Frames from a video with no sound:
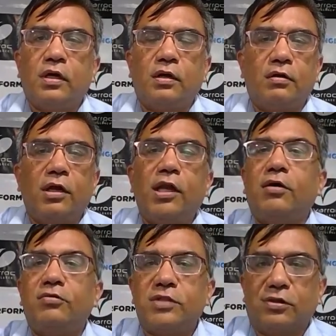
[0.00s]

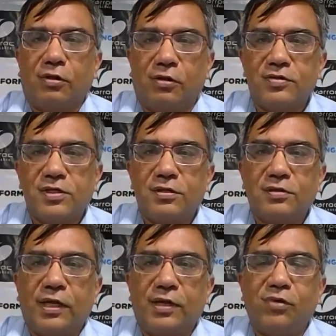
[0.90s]
loves technology.
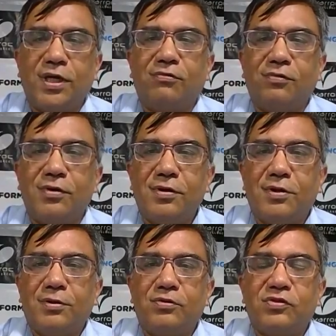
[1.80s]
Like we have
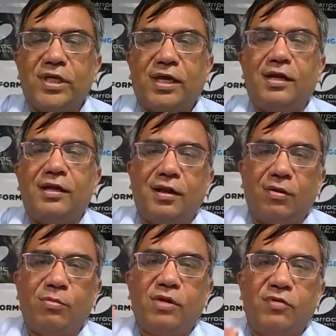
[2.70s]
second in
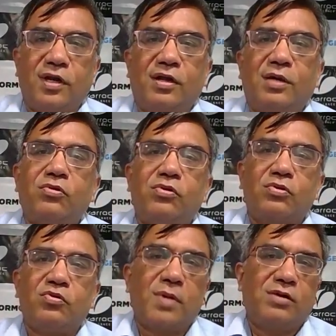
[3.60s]
number when it comes to
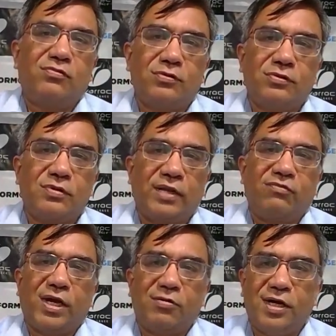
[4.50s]
smartphones, like
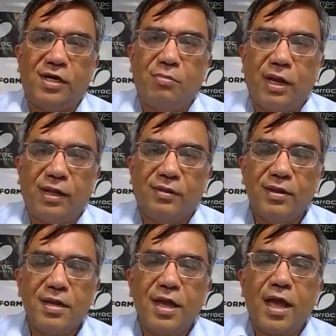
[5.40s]
500 million.
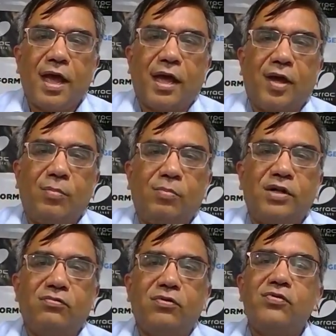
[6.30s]
But
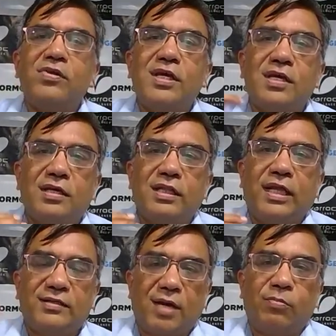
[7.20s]
if you see the
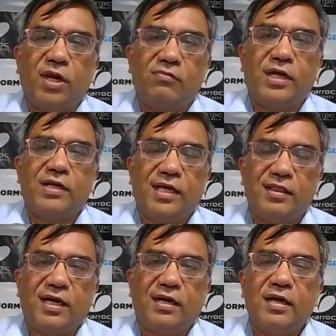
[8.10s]
example, if I take
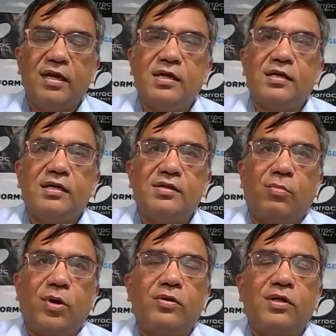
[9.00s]
that, is
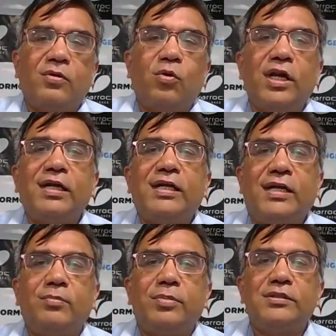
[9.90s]
about only
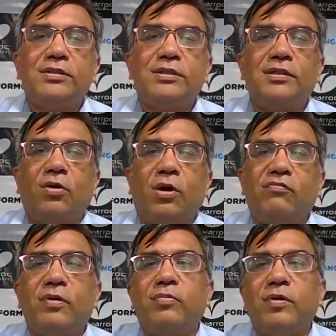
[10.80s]
10% of
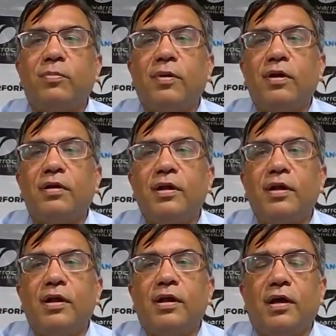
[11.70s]
the people
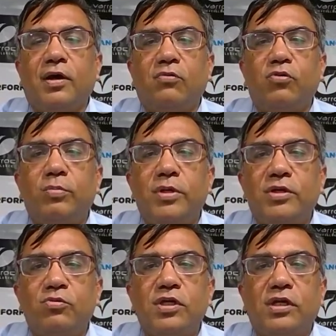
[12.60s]
would be
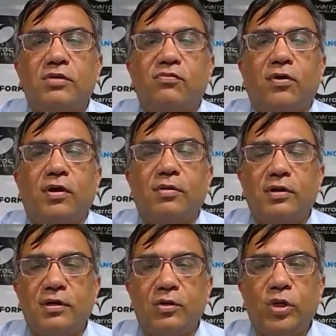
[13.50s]
using it for
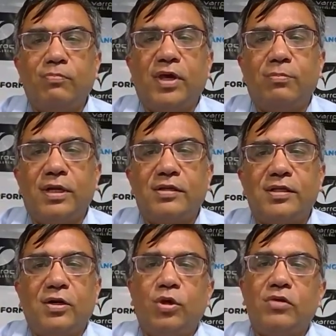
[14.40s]
doing payments
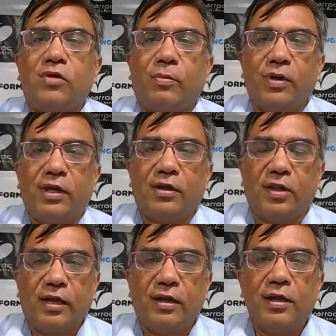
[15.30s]
and doing shopping, and
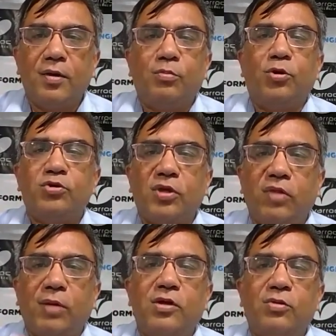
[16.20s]
that most of
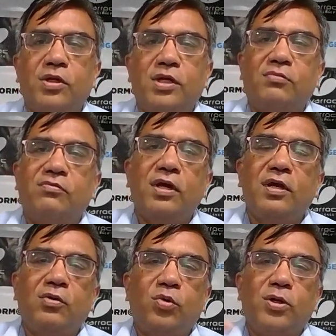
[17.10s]
them are using
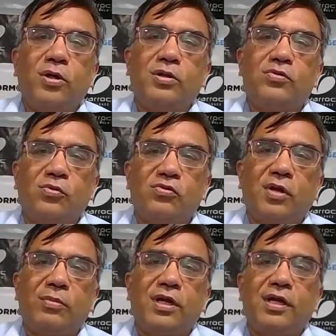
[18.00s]
to be on the social
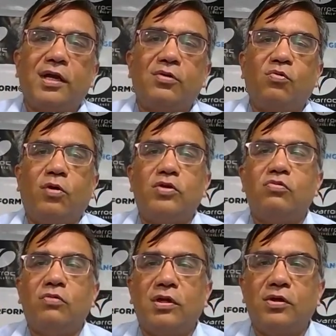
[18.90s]
media, to watch
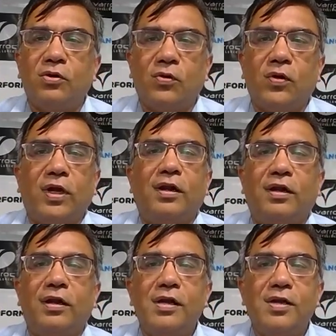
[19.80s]
video and
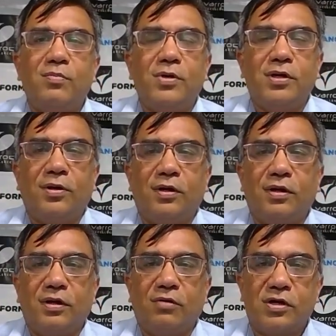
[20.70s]
be on
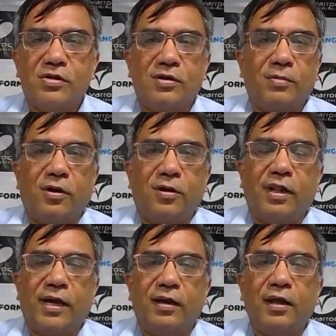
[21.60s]
WhatsApp and all
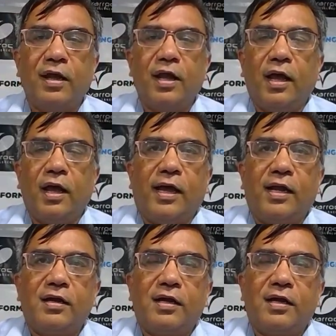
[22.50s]
that. And